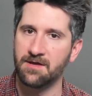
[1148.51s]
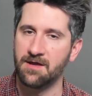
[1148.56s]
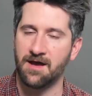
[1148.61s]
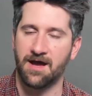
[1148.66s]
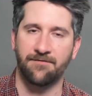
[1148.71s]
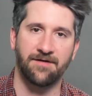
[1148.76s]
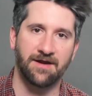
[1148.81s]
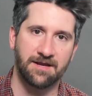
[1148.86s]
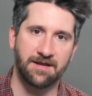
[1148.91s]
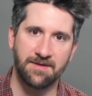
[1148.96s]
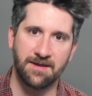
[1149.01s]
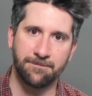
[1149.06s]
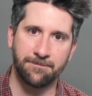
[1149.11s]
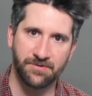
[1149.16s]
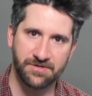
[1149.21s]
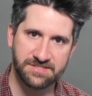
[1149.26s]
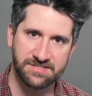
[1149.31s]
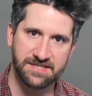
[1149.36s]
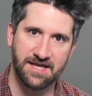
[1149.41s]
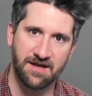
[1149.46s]
I recommend
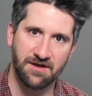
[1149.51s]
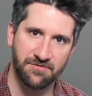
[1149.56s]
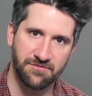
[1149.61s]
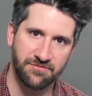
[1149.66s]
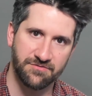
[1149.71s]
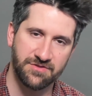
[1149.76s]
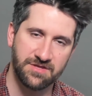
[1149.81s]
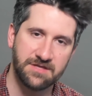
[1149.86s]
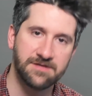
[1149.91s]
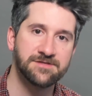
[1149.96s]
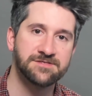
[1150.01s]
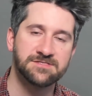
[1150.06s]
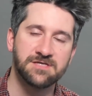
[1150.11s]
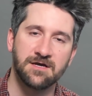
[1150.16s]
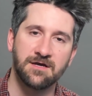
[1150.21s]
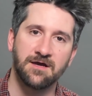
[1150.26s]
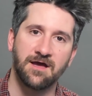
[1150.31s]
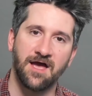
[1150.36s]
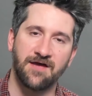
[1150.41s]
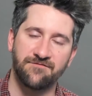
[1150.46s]
printing out these
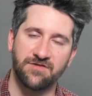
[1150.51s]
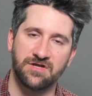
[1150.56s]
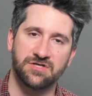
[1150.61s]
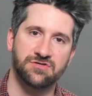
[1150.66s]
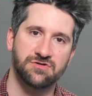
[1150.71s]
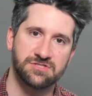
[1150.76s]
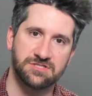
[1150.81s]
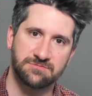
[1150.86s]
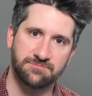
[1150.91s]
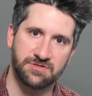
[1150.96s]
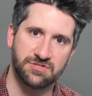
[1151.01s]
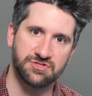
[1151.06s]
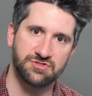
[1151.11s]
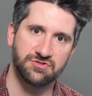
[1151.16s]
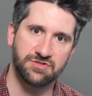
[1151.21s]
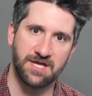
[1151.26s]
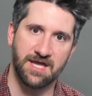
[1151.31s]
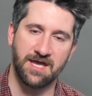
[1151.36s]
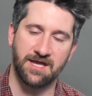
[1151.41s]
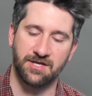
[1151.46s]
adventures as much as you
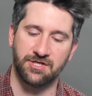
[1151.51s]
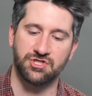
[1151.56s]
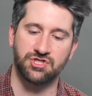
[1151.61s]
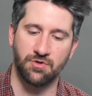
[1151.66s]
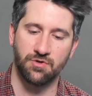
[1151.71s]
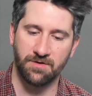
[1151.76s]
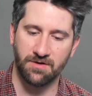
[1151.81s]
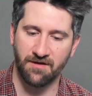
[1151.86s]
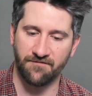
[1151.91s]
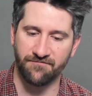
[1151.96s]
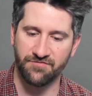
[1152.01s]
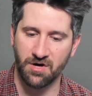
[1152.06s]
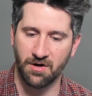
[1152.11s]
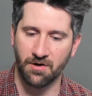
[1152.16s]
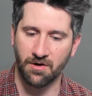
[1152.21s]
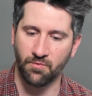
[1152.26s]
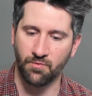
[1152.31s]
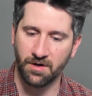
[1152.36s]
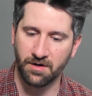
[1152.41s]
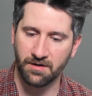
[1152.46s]
can and showing off the
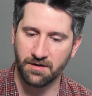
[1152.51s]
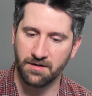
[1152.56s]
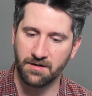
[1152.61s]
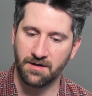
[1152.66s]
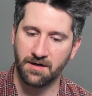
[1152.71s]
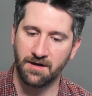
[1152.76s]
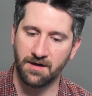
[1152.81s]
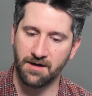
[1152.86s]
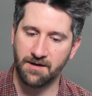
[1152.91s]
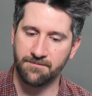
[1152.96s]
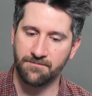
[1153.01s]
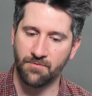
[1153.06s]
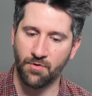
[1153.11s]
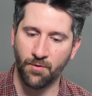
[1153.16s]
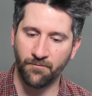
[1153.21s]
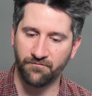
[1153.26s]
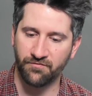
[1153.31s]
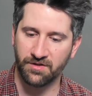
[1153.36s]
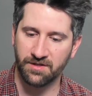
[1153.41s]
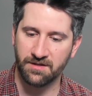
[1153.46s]
artwork, um,
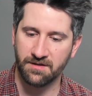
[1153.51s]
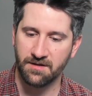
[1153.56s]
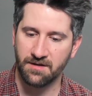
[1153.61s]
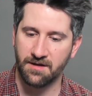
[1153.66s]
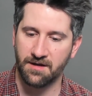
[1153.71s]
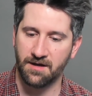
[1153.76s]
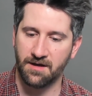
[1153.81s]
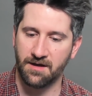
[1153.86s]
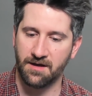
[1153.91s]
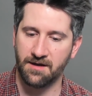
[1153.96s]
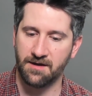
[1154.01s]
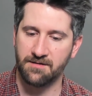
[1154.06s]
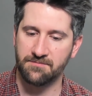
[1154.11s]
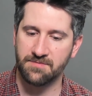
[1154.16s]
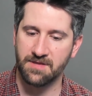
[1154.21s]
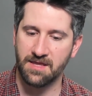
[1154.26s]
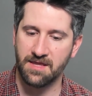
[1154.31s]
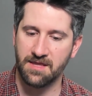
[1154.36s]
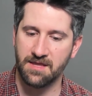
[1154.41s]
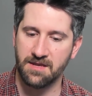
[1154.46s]
hopefully um,
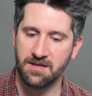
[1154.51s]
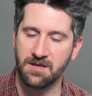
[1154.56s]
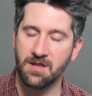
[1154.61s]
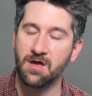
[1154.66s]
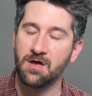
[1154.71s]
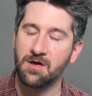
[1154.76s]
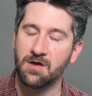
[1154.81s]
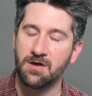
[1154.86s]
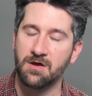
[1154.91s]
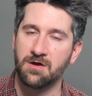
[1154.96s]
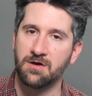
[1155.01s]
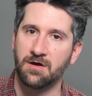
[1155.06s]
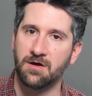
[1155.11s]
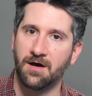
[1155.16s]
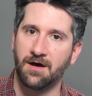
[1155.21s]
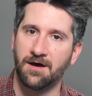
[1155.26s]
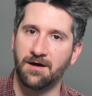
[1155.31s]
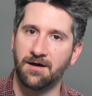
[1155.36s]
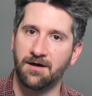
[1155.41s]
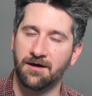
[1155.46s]
in.
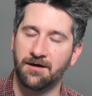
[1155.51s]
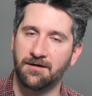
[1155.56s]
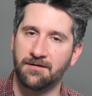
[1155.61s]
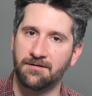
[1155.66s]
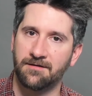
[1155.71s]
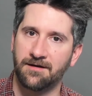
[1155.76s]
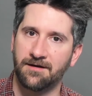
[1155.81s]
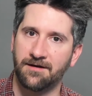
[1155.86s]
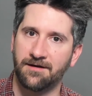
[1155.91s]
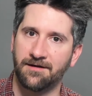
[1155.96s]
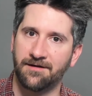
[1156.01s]
Uh, uh,